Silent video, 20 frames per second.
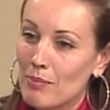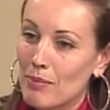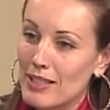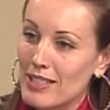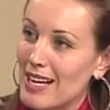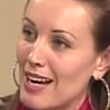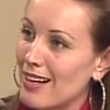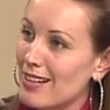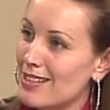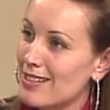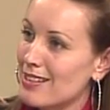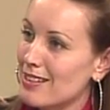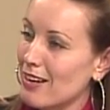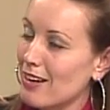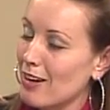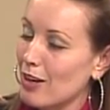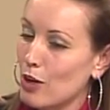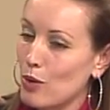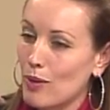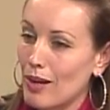My dad's
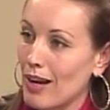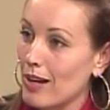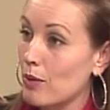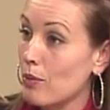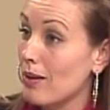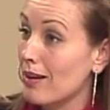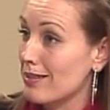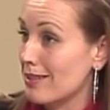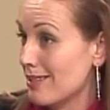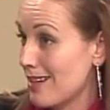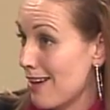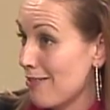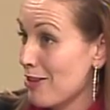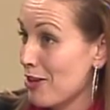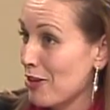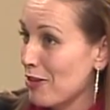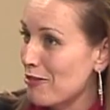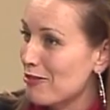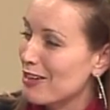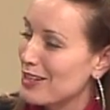getting quite
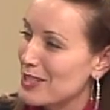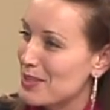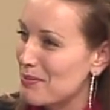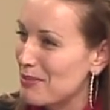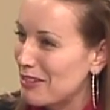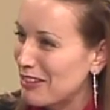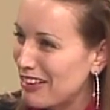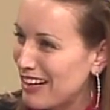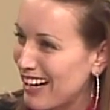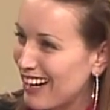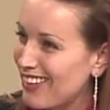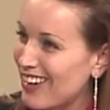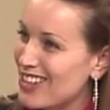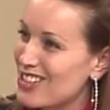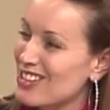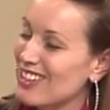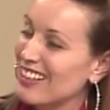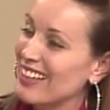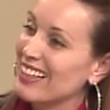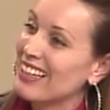savvy on Facebook now,
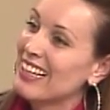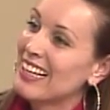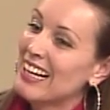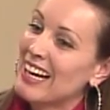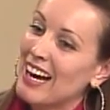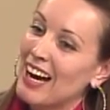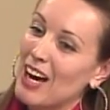actually.